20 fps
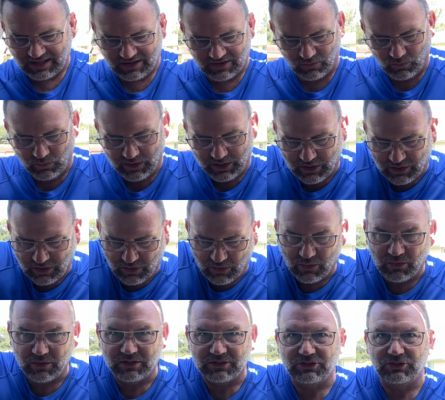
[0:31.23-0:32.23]
we are
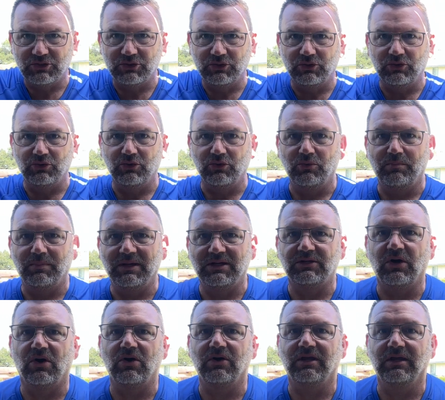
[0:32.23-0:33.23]
going to be
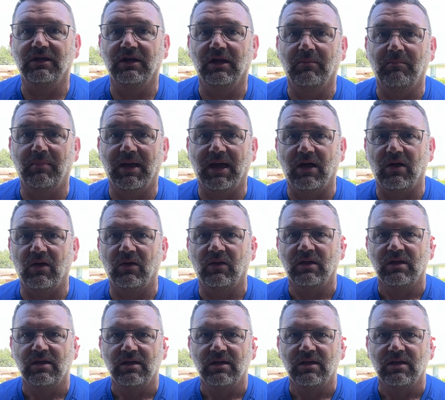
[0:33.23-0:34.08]
talking about